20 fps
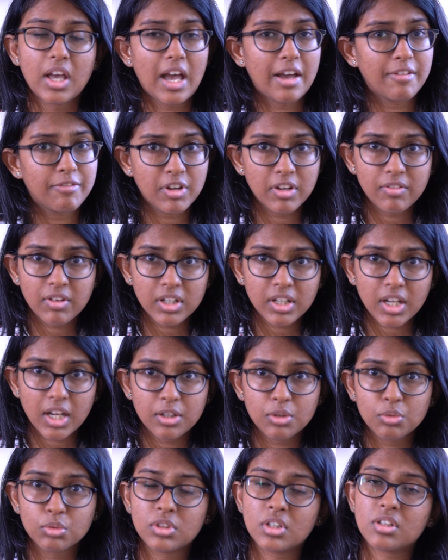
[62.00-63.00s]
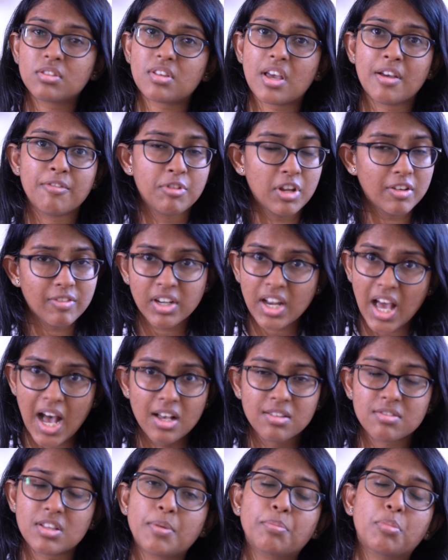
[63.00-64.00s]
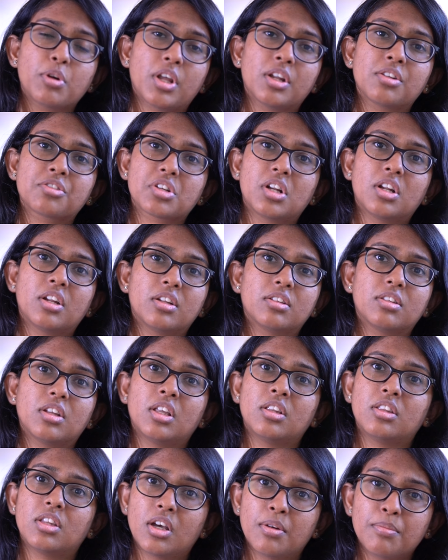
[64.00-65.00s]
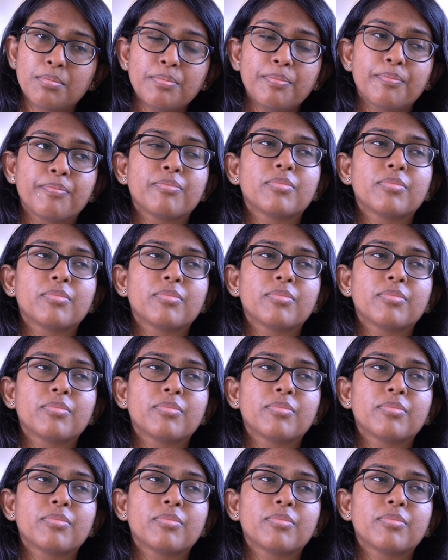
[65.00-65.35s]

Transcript: Everyone can do this. Everyone has that potential in them.